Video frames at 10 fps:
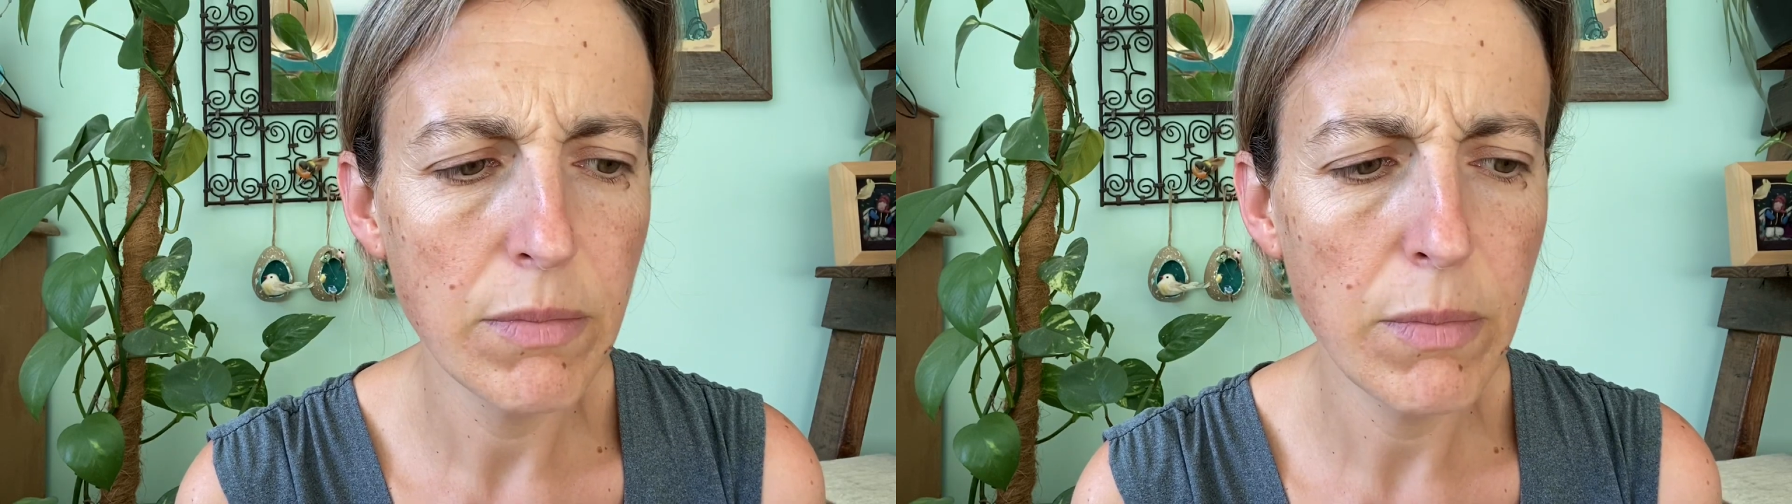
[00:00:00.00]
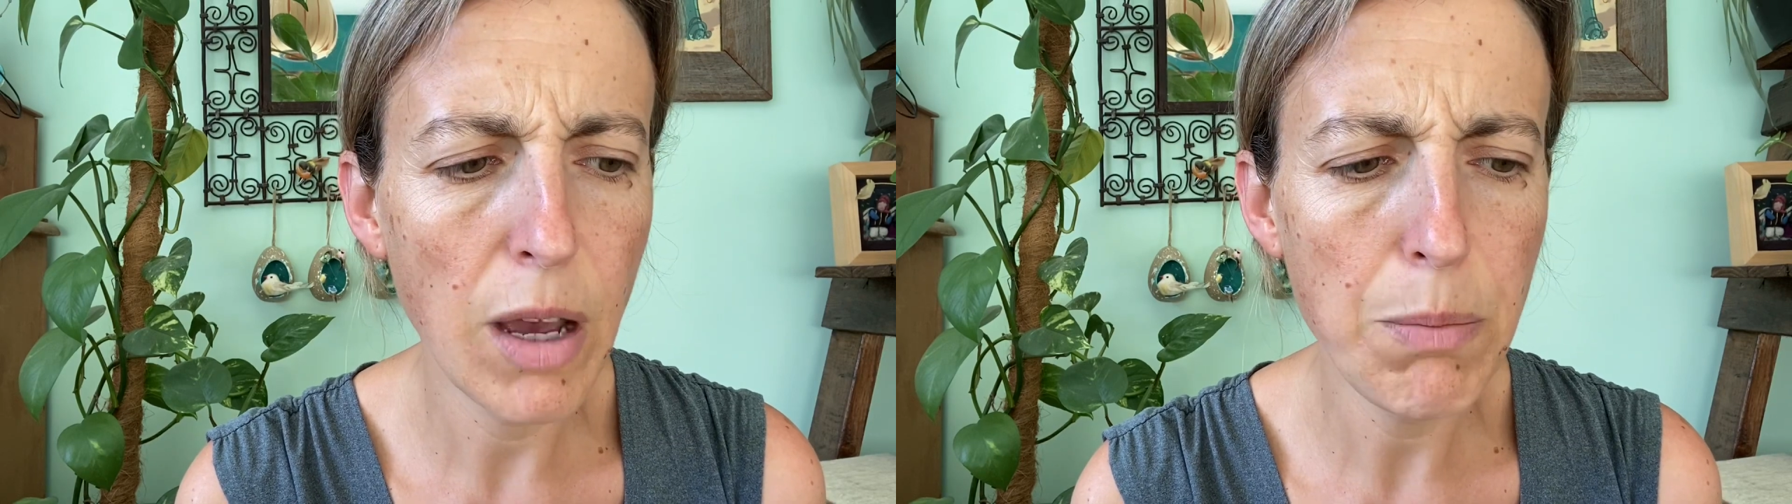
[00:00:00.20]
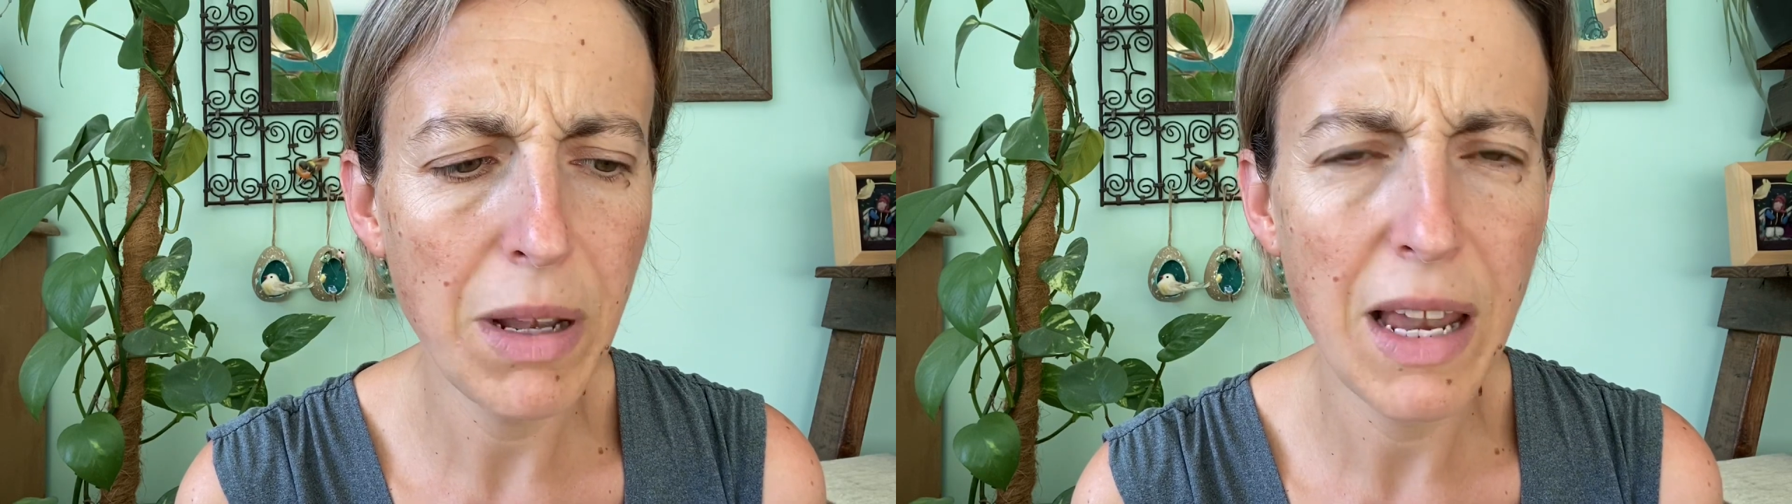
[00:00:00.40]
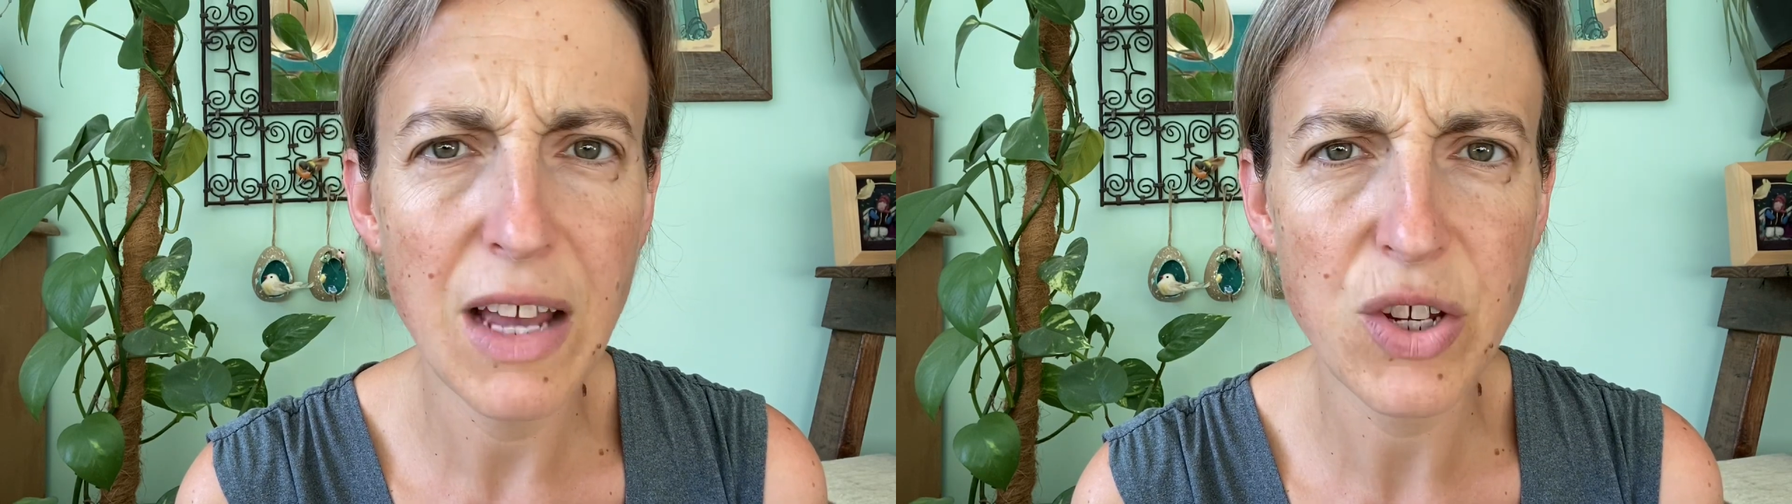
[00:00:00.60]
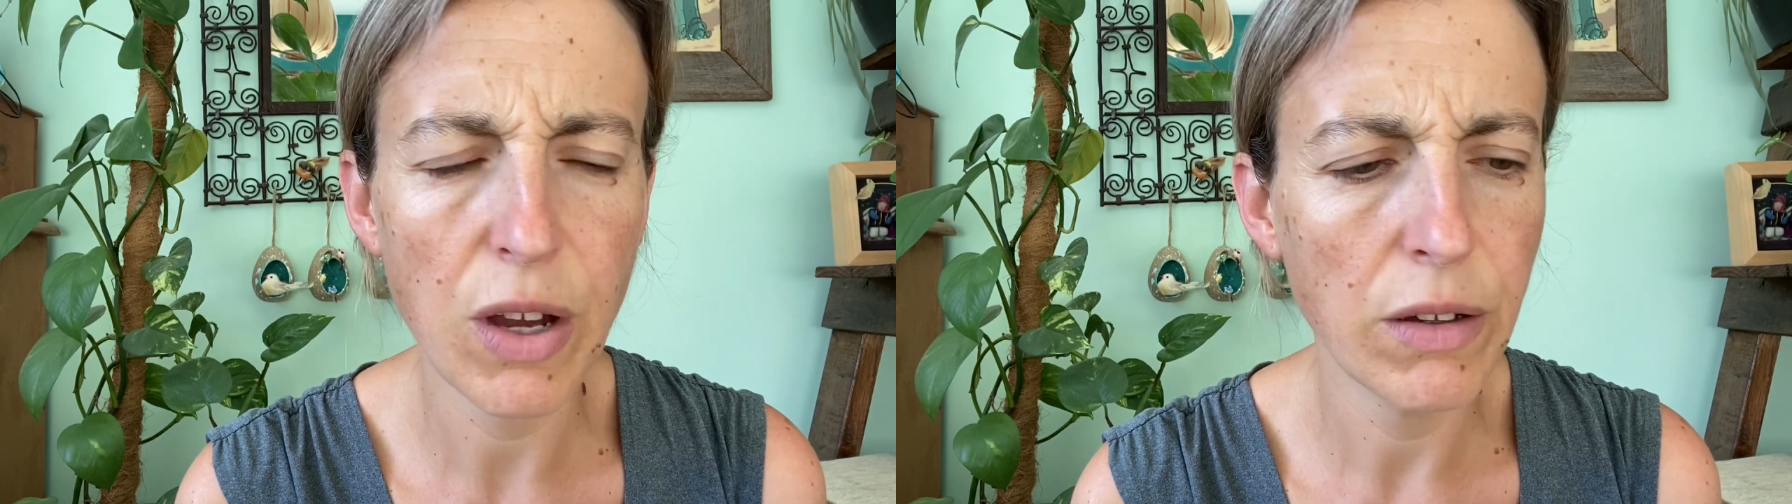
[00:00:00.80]
My
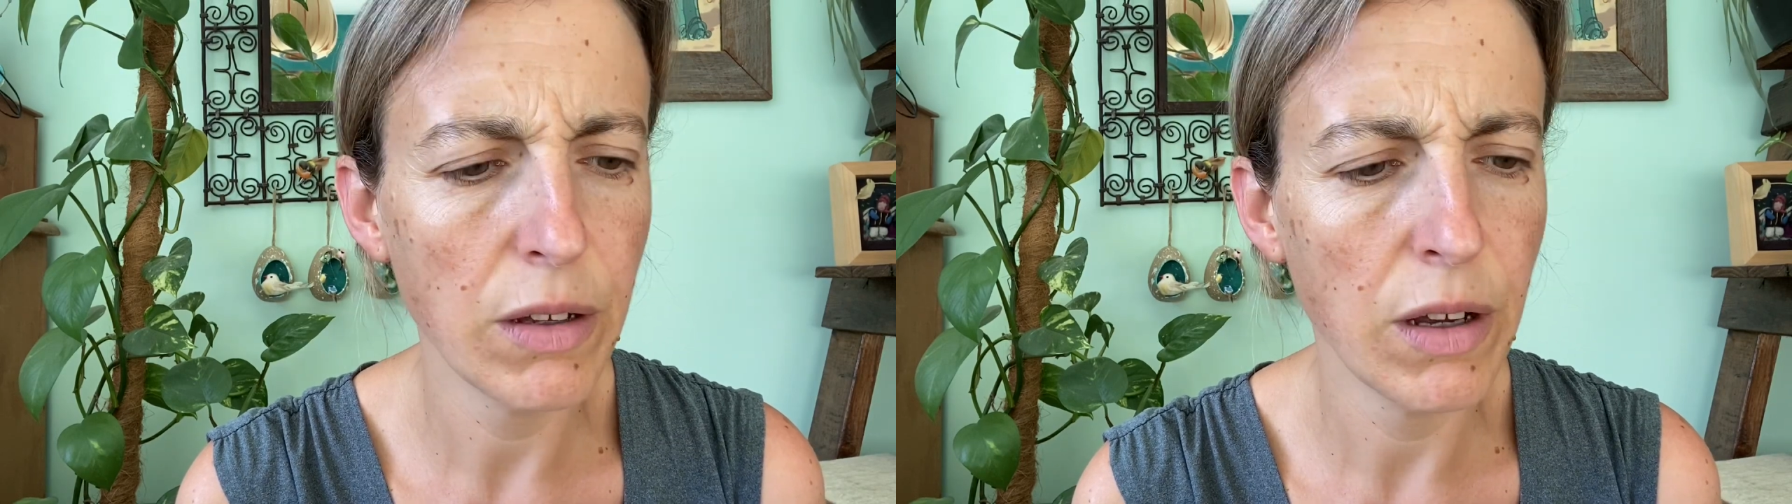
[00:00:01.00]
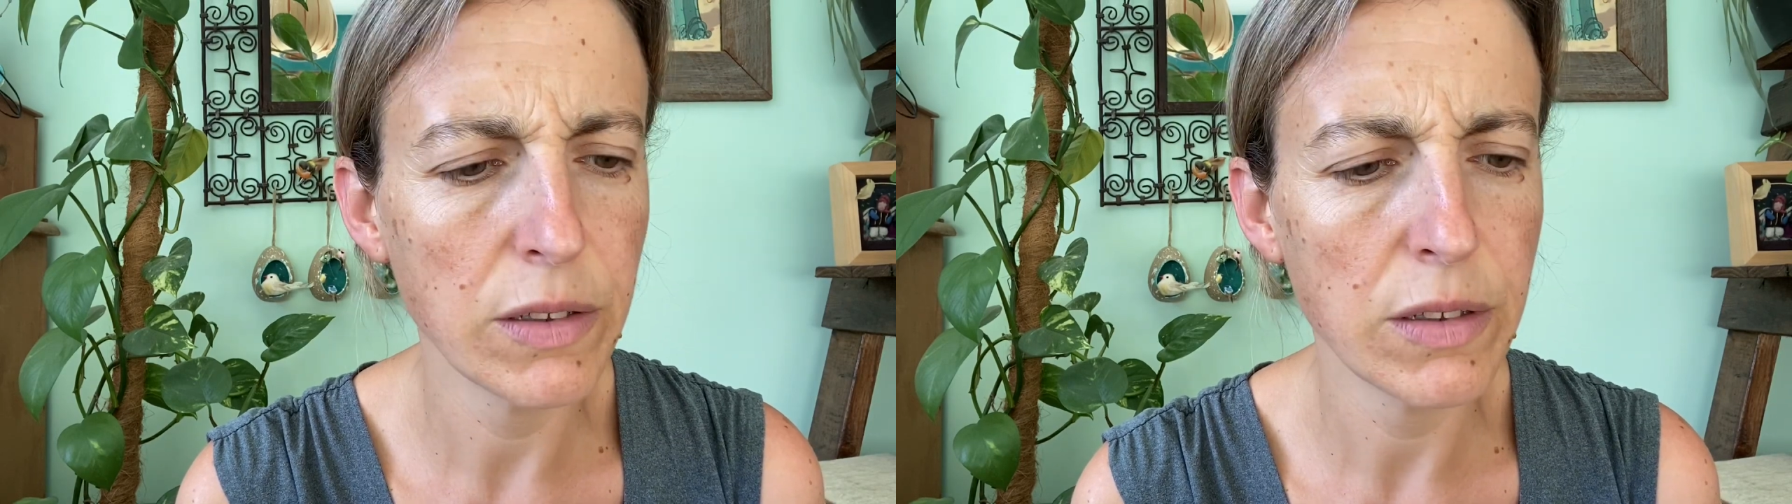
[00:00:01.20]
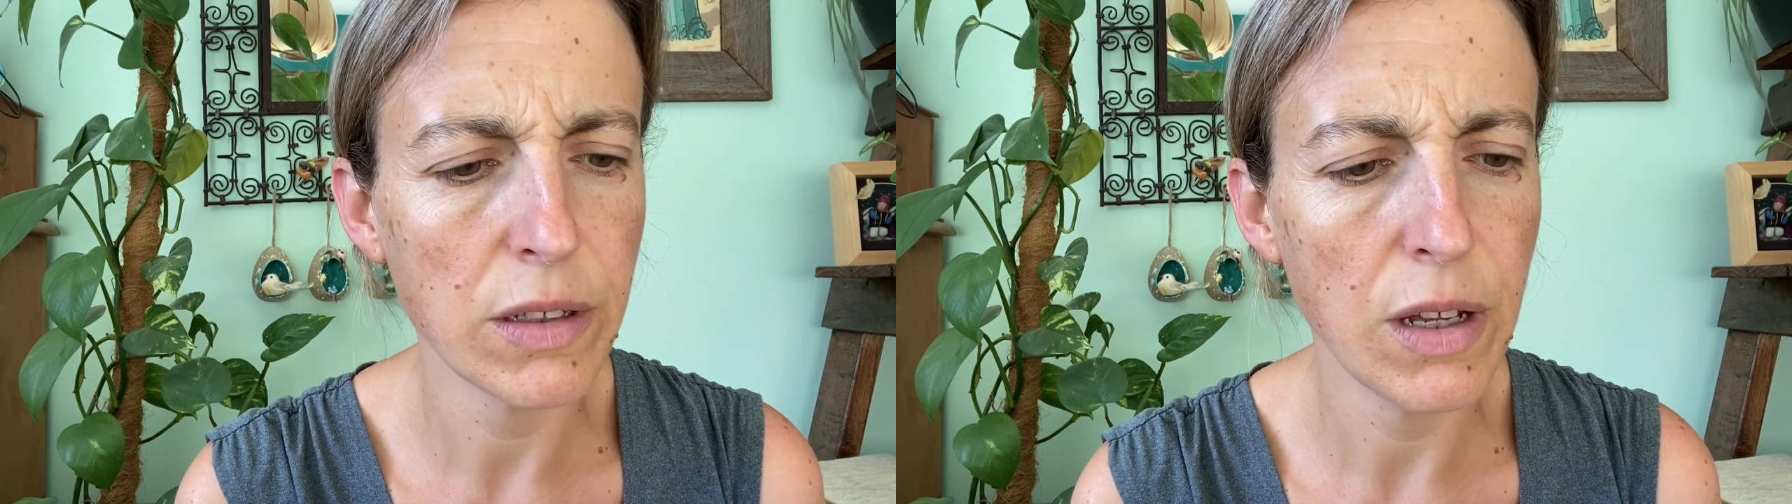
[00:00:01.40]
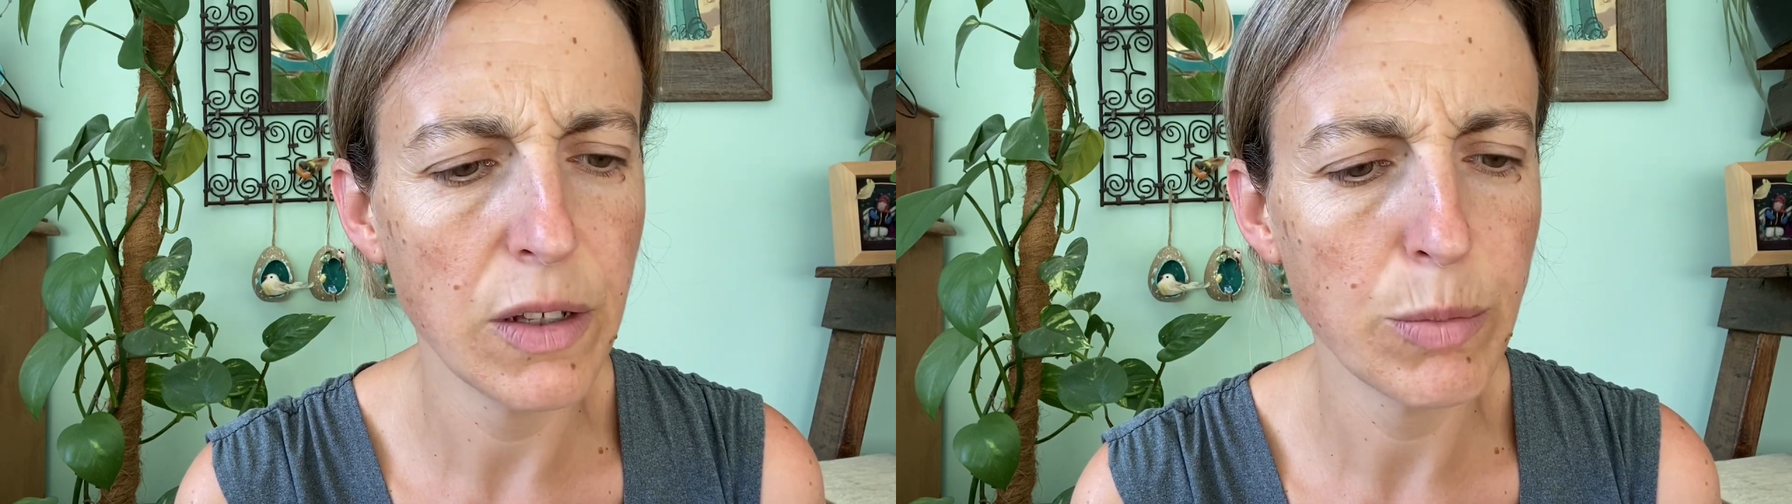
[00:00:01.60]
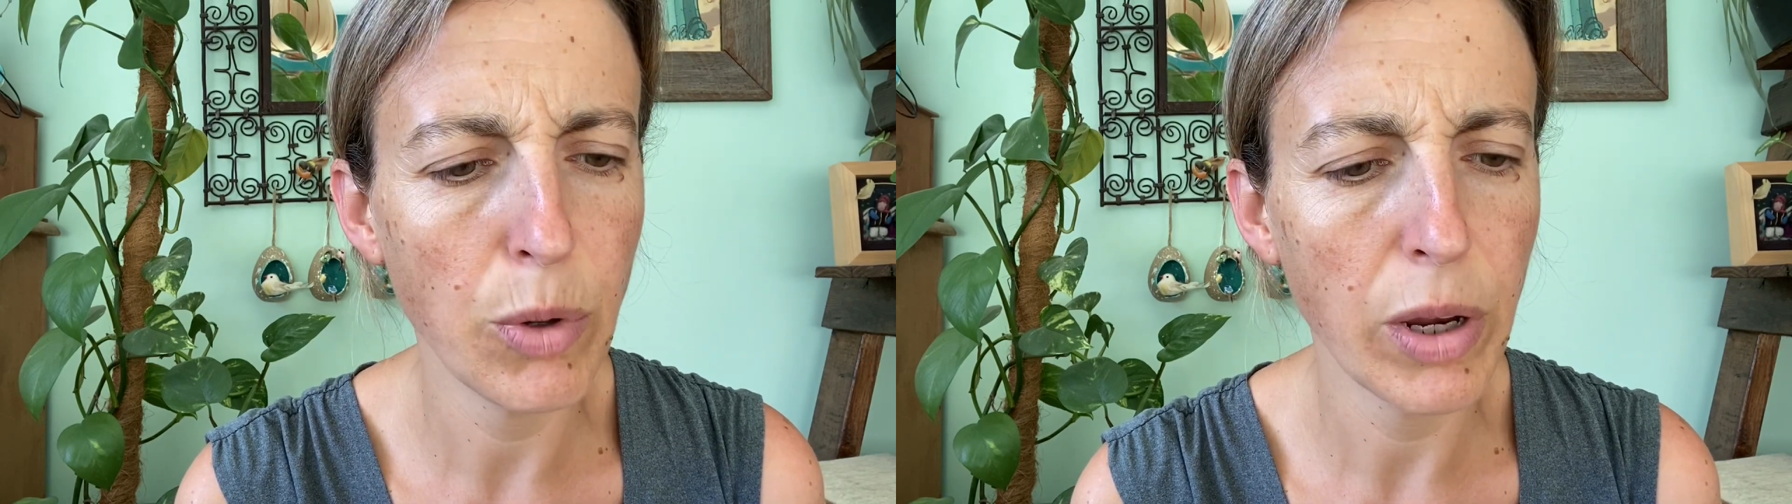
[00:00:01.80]
pleasure, answered
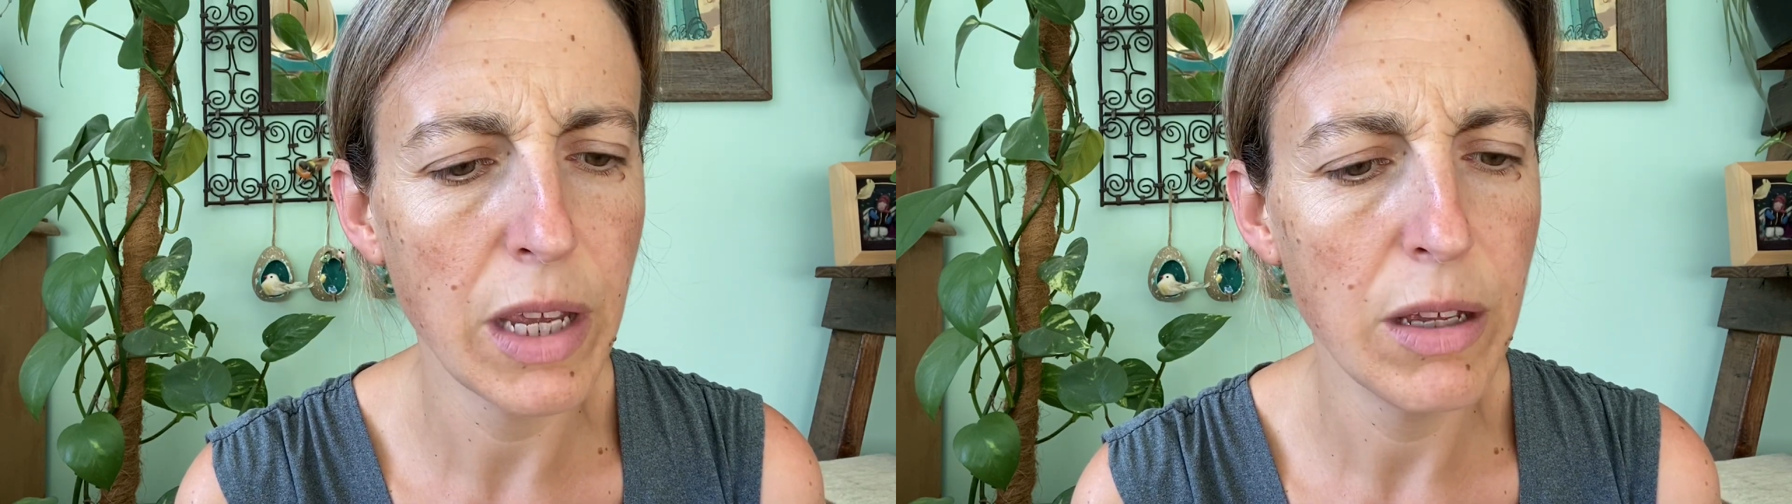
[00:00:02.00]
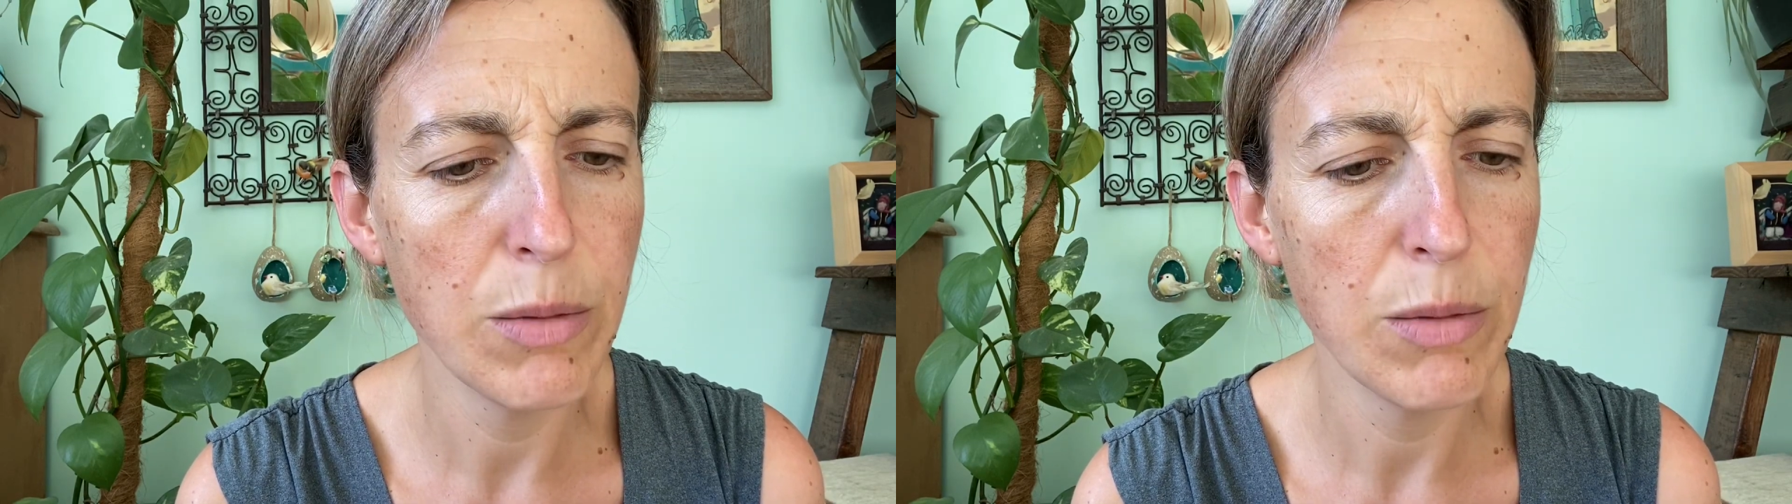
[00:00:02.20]
Nurse Molly,